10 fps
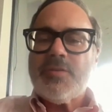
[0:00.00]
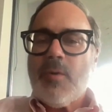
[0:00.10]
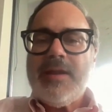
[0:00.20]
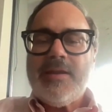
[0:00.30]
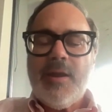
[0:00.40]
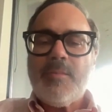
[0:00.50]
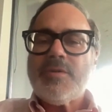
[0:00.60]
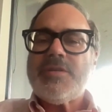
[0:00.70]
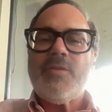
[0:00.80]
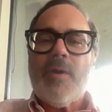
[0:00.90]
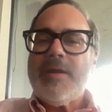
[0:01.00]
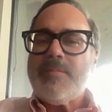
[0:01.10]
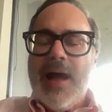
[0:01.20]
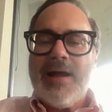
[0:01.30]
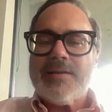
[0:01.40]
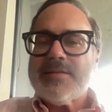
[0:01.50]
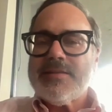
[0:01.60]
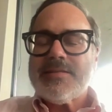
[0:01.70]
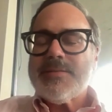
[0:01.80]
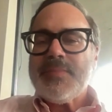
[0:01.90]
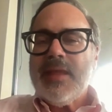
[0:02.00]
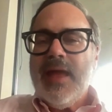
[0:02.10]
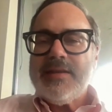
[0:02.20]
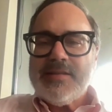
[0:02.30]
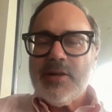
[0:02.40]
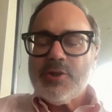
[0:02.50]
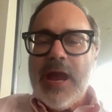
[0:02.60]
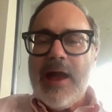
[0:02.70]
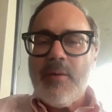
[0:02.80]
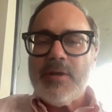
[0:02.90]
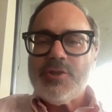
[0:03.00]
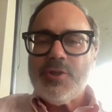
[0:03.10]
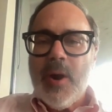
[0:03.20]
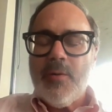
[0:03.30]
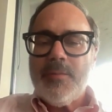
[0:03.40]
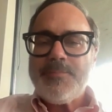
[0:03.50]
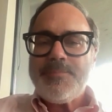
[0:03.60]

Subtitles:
right numbers in the right boxes and tells you how much you owe.